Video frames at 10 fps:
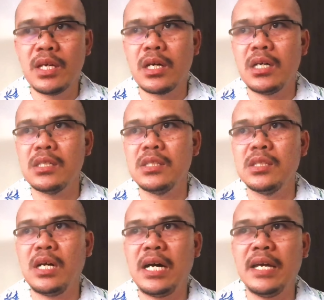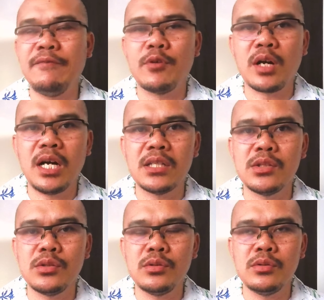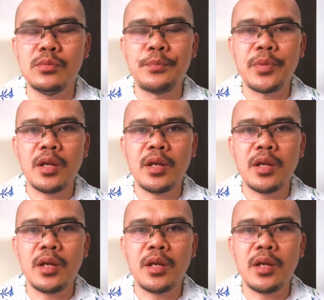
because I forgot to